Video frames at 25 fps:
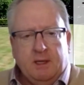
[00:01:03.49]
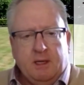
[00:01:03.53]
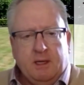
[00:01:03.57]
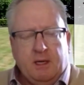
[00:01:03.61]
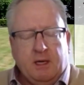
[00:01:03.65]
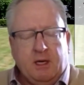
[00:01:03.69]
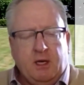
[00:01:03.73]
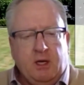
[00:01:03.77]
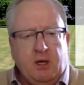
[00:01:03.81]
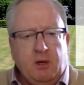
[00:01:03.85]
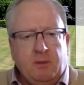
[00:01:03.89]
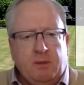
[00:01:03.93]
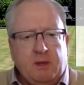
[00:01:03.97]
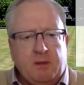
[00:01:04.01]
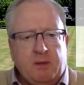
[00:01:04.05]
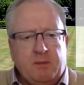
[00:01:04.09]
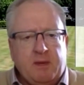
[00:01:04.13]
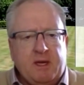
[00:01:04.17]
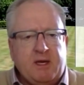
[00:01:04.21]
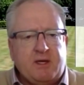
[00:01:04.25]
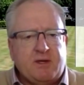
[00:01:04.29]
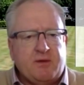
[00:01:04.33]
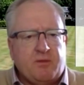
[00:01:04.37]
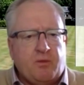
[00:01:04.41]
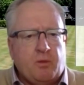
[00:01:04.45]
A cubic
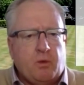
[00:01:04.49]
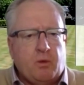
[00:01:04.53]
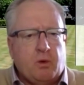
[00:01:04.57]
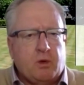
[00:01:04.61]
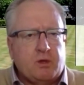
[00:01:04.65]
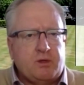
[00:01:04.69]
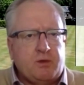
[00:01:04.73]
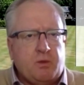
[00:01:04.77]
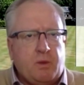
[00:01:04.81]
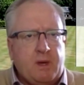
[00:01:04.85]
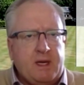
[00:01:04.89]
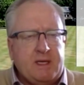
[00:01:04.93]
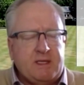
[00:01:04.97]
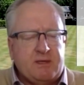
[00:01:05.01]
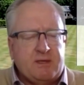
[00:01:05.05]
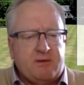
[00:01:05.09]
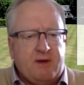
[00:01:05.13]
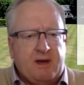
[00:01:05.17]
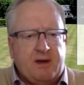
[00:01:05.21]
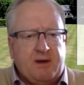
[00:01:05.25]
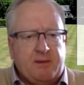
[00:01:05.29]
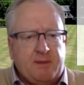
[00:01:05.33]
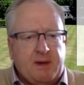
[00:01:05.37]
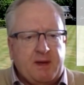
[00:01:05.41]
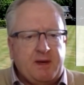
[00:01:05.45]
meter of water weighs
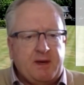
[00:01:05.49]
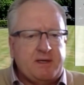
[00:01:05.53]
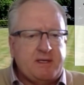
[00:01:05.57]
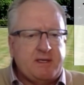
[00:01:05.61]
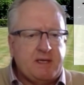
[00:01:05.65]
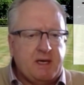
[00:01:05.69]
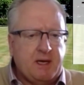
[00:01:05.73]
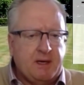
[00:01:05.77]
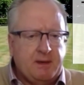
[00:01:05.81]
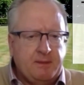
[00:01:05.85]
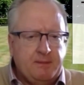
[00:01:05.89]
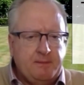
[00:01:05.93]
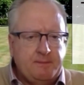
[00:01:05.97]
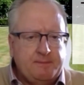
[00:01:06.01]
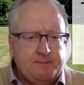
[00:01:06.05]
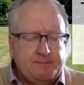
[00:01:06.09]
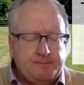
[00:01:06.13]
around about a ton.